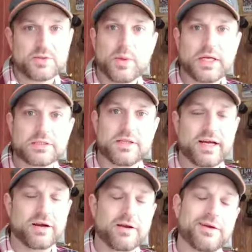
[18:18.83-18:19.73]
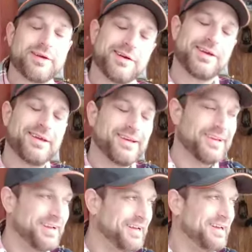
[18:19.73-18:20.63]
swings there,
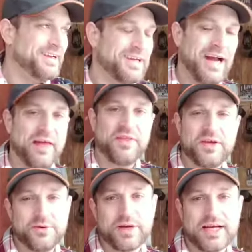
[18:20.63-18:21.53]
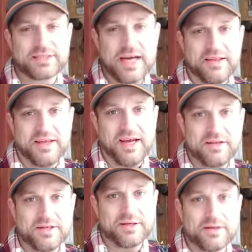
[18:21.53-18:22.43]
I think you guys got the
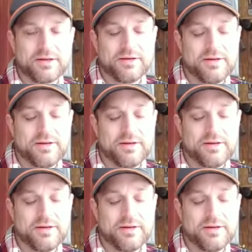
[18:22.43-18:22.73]
idea.